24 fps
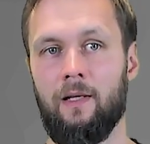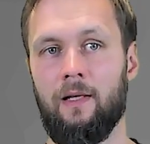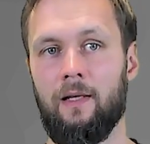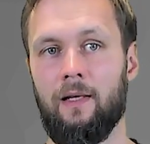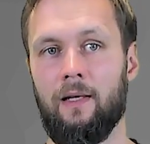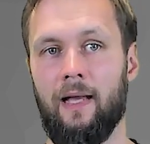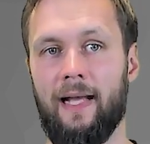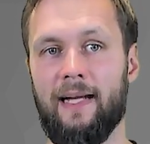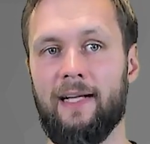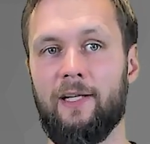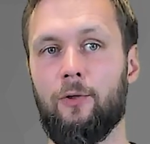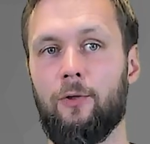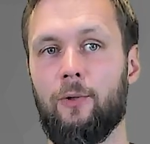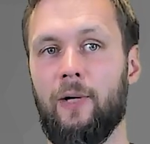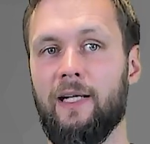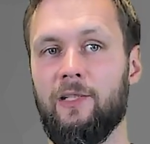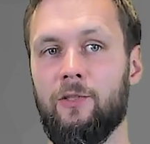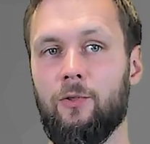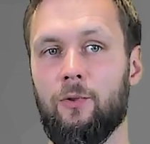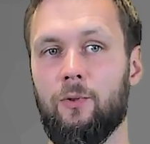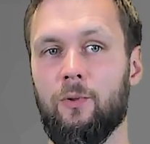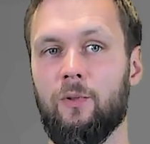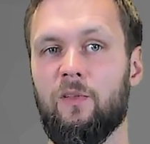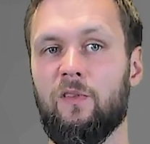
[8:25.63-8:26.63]
and try
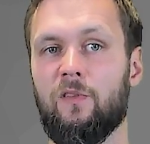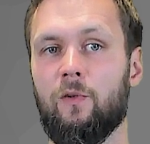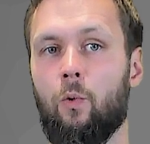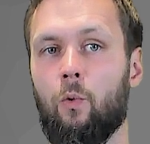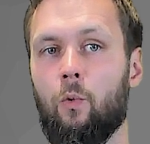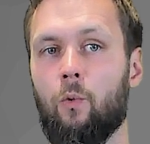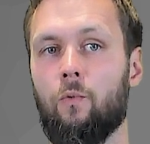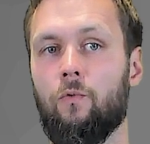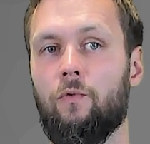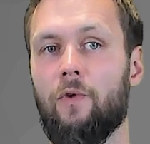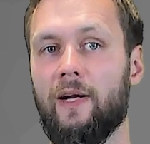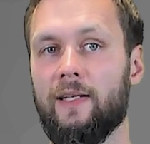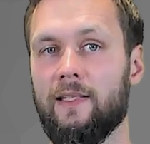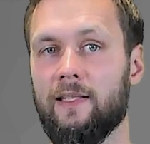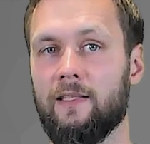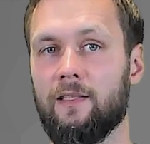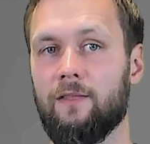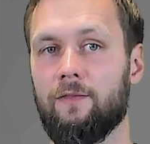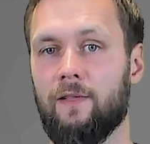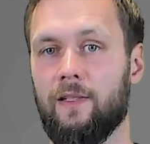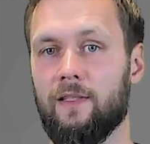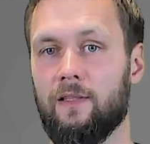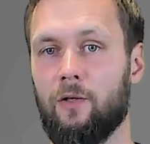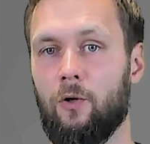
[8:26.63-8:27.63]
to resolve
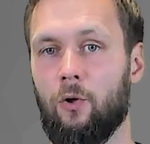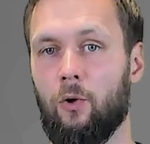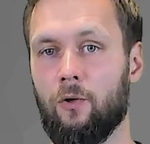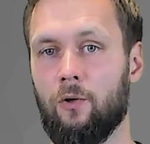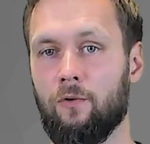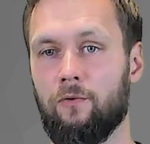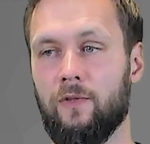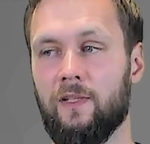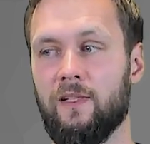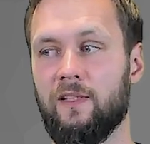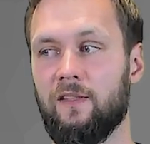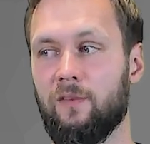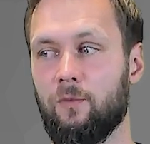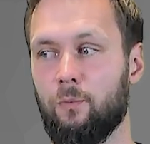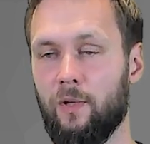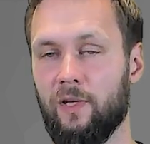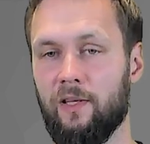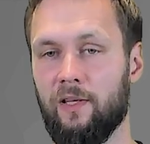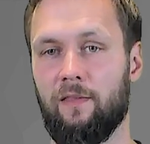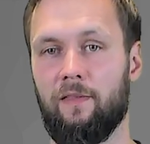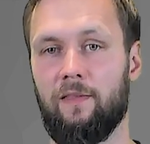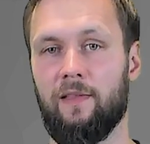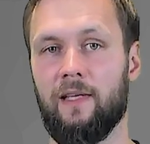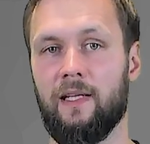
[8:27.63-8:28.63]
identified conflicts
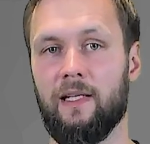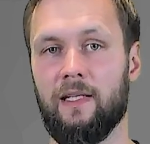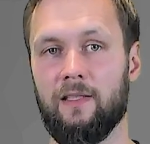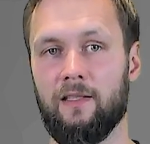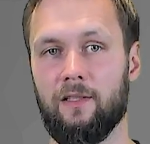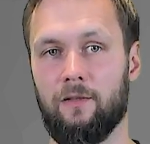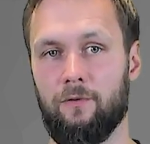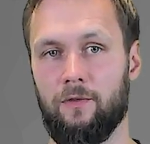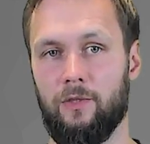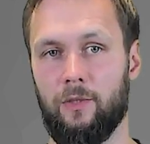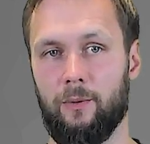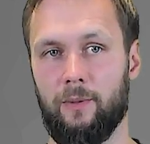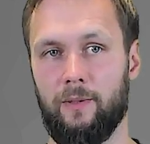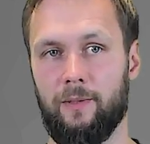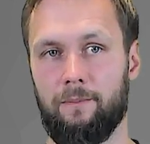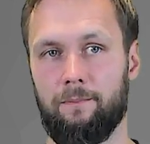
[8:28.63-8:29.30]
with the interviewee.